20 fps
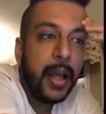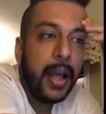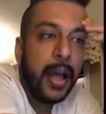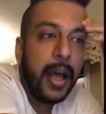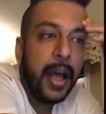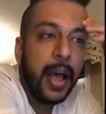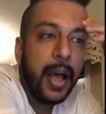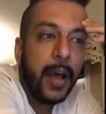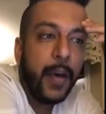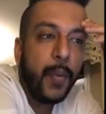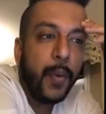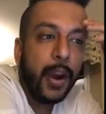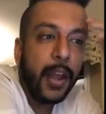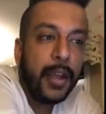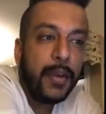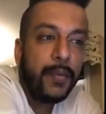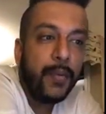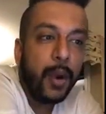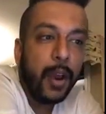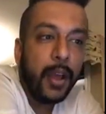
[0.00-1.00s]
What
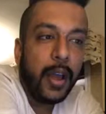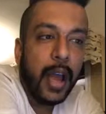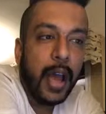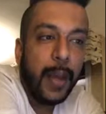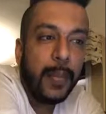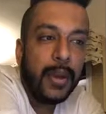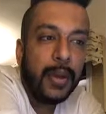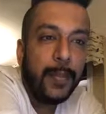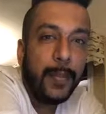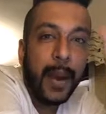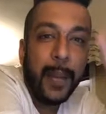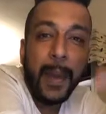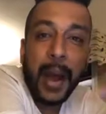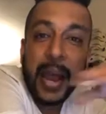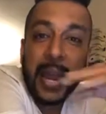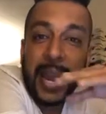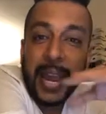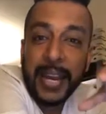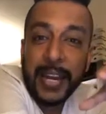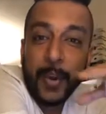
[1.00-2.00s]
I want, I mean,
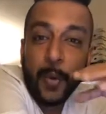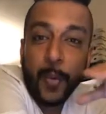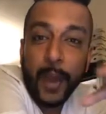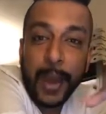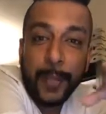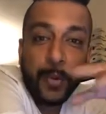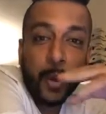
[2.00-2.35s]
by any way,